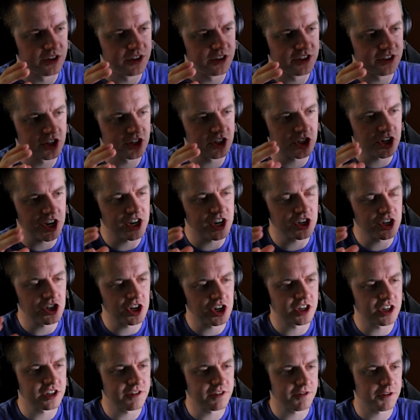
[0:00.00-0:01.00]
the
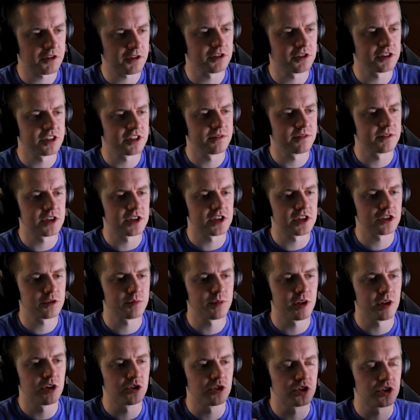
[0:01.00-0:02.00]
changing difficulty of the
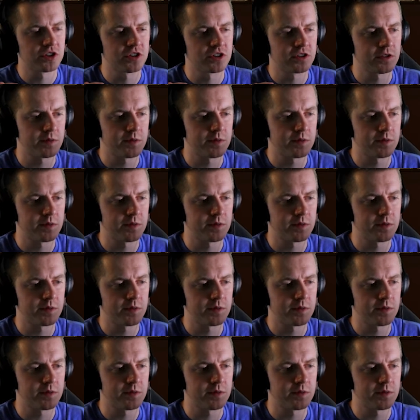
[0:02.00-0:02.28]
explosions,